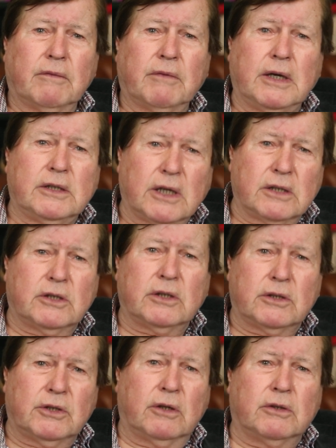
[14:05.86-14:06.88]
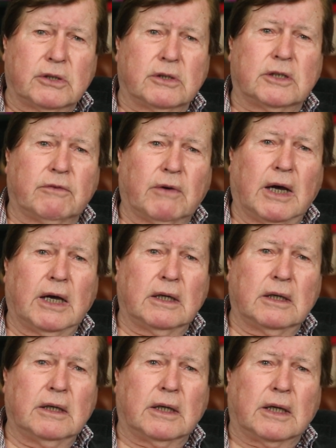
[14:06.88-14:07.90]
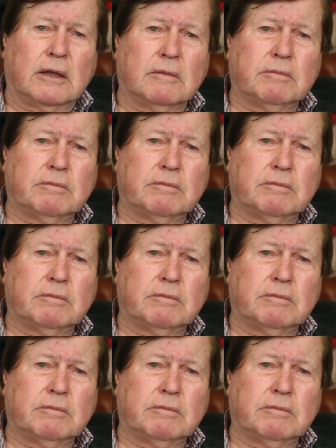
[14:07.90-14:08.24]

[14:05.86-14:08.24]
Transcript: These institutions of higher learning.